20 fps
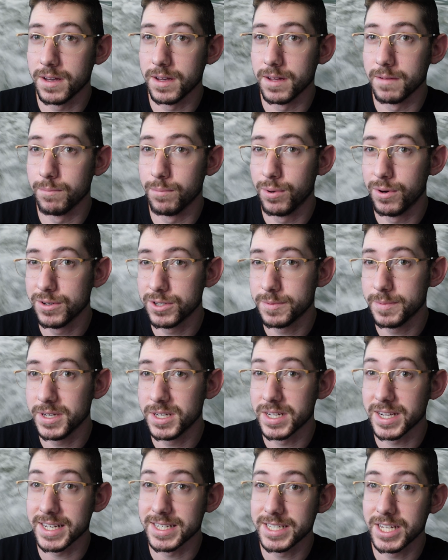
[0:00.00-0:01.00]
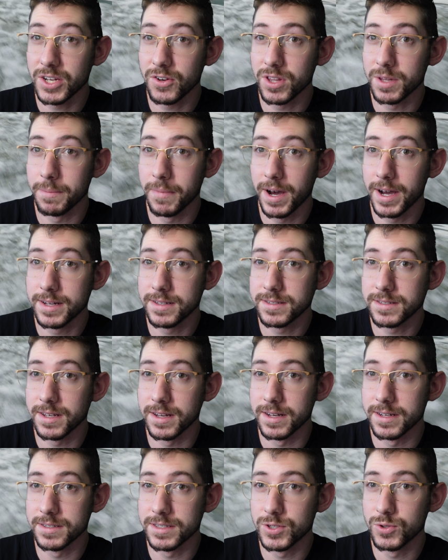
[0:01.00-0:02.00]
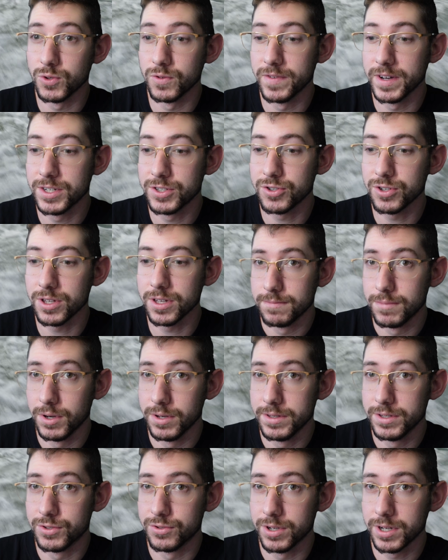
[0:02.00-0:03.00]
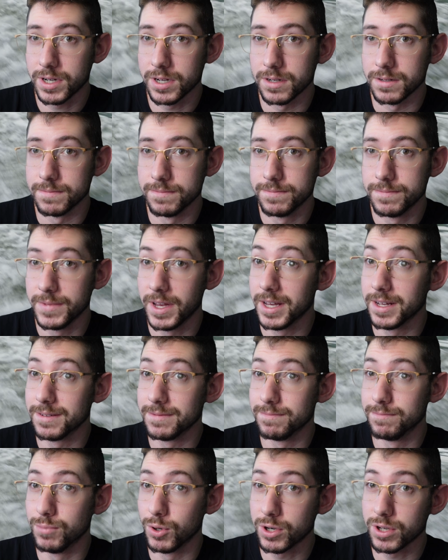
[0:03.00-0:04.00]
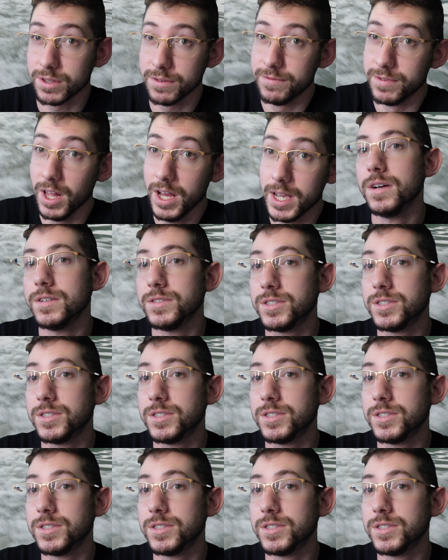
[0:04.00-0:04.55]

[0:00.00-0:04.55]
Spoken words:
and push me to continue the mindset to eventually pull the trigger and book the flight.